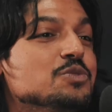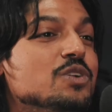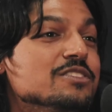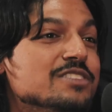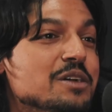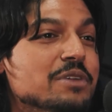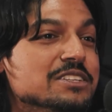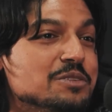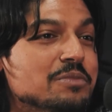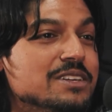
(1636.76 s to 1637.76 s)
one of them,
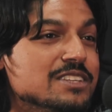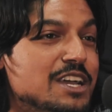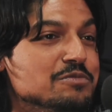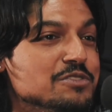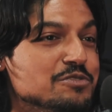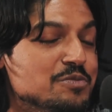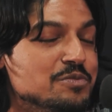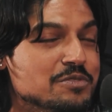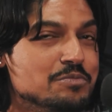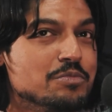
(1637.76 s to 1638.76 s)
based on my time of
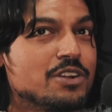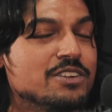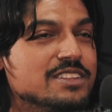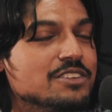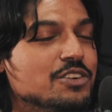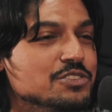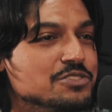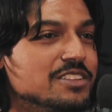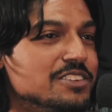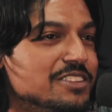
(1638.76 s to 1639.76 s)
birth and all those
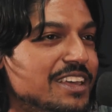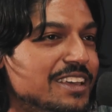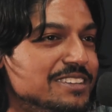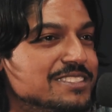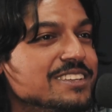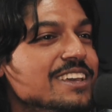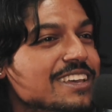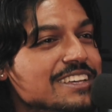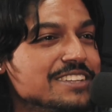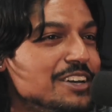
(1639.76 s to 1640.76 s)
other things,
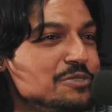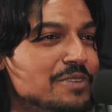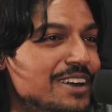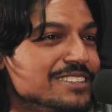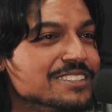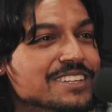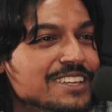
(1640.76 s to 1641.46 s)
is Hanuman.